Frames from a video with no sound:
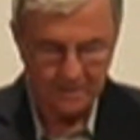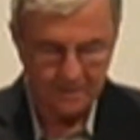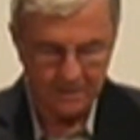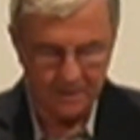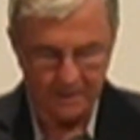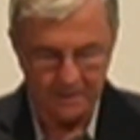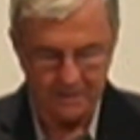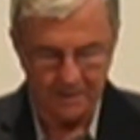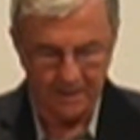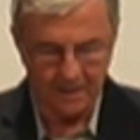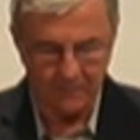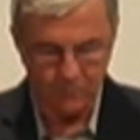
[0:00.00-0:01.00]
that
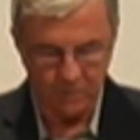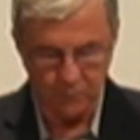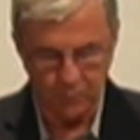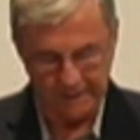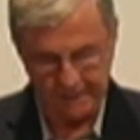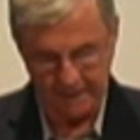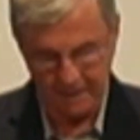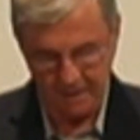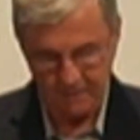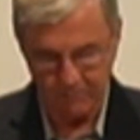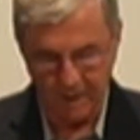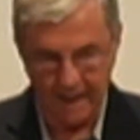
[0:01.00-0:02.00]
was written
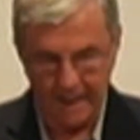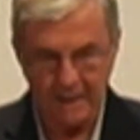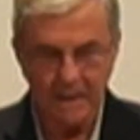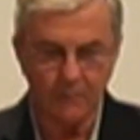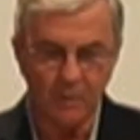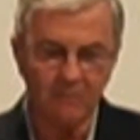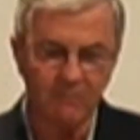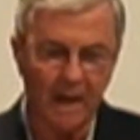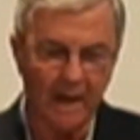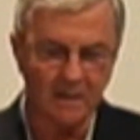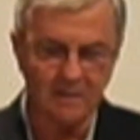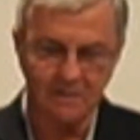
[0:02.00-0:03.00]
by Emmett
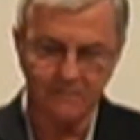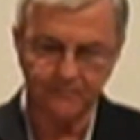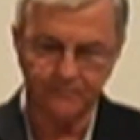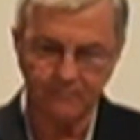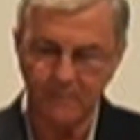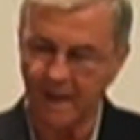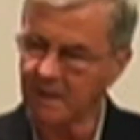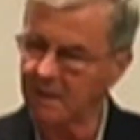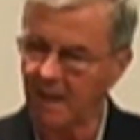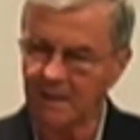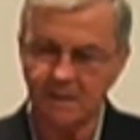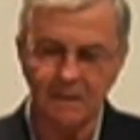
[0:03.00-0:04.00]
Fox back in
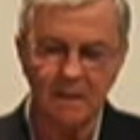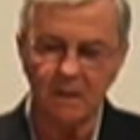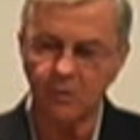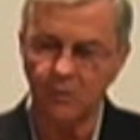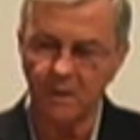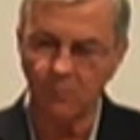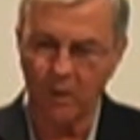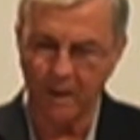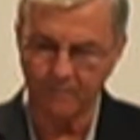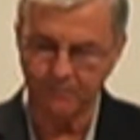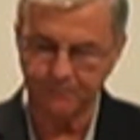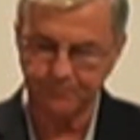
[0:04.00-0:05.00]
1931.